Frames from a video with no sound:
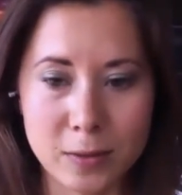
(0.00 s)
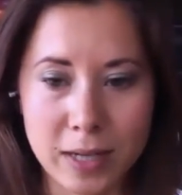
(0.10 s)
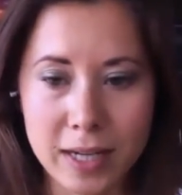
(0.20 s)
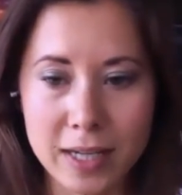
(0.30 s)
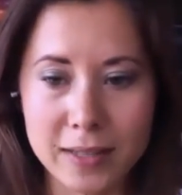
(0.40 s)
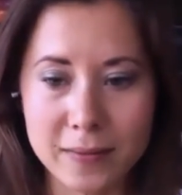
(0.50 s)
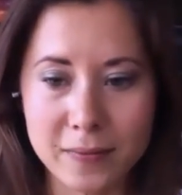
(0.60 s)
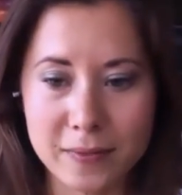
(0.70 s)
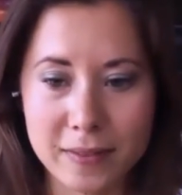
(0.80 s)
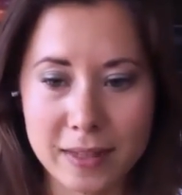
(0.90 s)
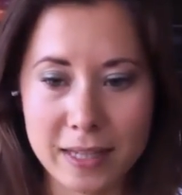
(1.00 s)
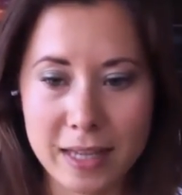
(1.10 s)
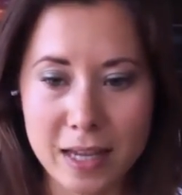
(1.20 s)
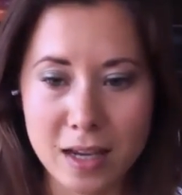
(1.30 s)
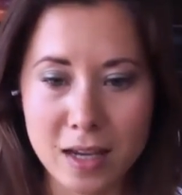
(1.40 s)
Okay.
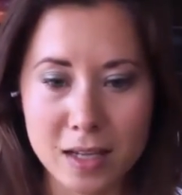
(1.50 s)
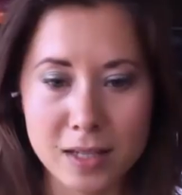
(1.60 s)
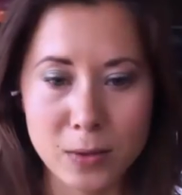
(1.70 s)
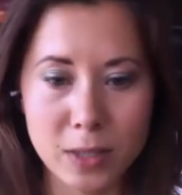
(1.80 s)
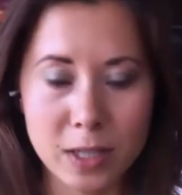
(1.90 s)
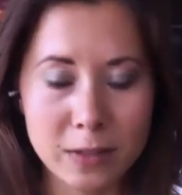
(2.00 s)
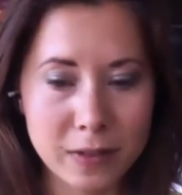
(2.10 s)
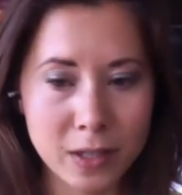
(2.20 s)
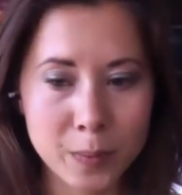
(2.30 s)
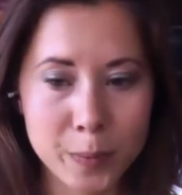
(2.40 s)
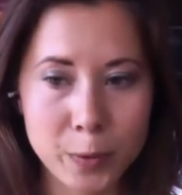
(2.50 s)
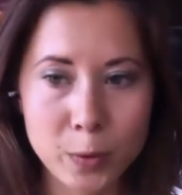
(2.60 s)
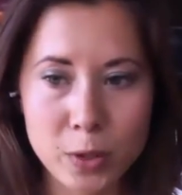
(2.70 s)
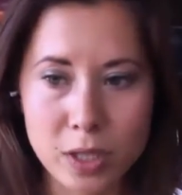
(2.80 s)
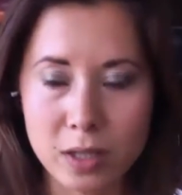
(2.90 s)
So Eva
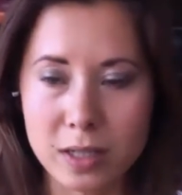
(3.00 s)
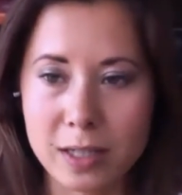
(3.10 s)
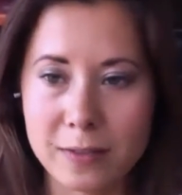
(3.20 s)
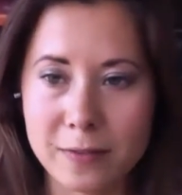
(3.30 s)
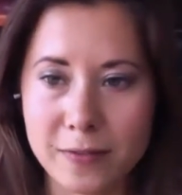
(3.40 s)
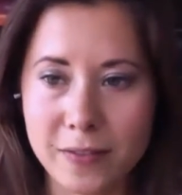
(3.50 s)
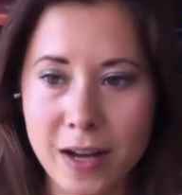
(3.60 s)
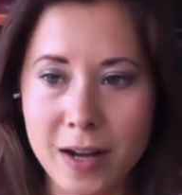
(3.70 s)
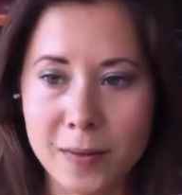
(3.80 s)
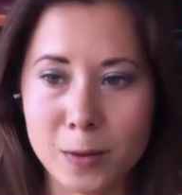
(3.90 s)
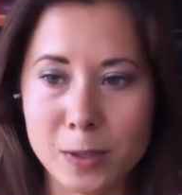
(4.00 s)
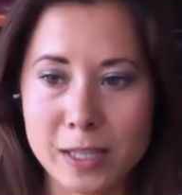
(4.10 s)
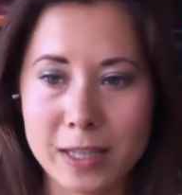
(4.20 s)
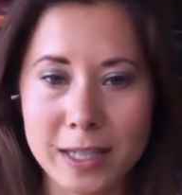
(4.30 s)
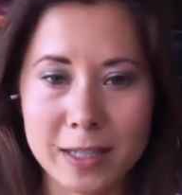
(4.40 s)
Umpuja, if you
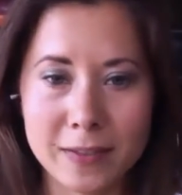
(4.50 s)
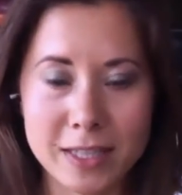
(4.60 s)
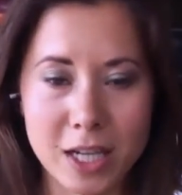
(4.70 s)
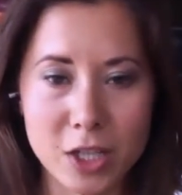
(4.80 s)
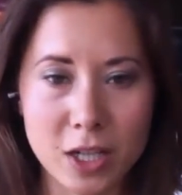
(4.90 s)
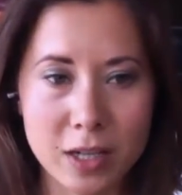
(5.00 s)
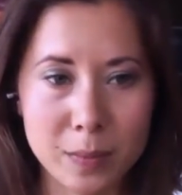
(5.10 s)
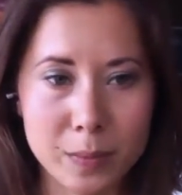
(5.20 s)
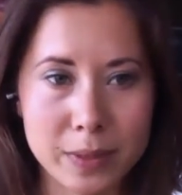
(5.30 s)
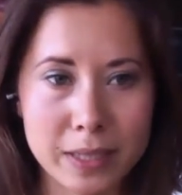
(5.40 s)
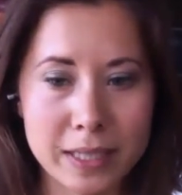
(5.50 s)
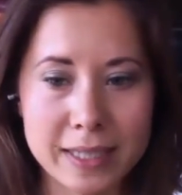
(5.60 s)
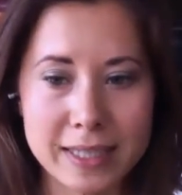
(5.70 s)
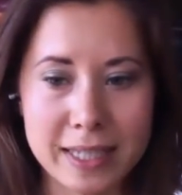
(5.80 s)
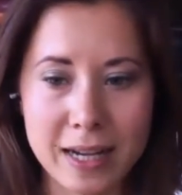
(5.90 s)
see the invitation,
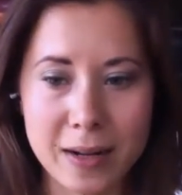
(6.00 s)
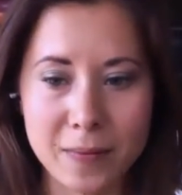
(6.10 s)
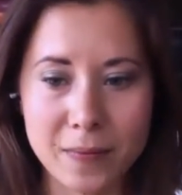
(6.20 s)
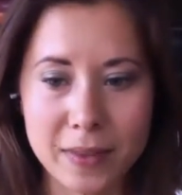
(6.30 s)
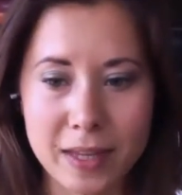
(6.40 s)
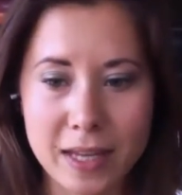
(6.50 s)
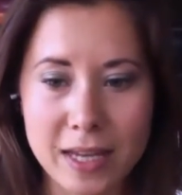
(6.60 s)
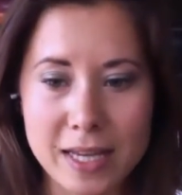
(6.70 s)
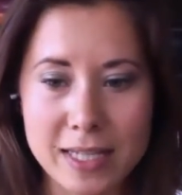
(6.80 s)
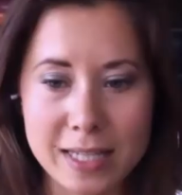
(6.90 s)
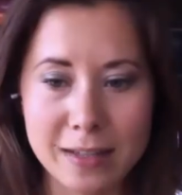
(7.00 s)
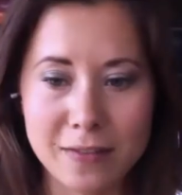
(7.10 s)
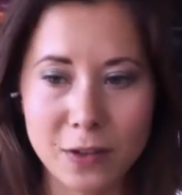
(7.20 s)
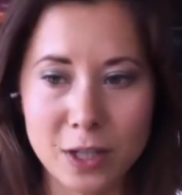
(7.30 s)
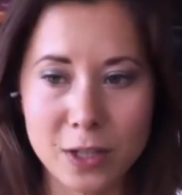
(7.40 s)
please see if
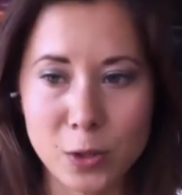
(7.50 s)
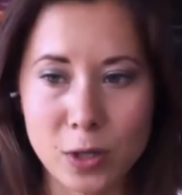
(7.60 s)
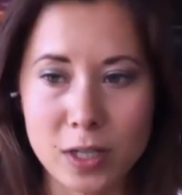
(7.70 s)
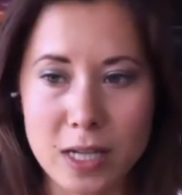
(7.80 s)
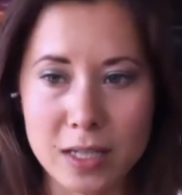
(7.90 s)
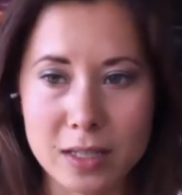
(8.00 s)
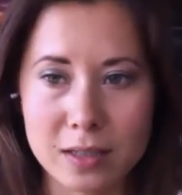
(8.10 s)
you can join it.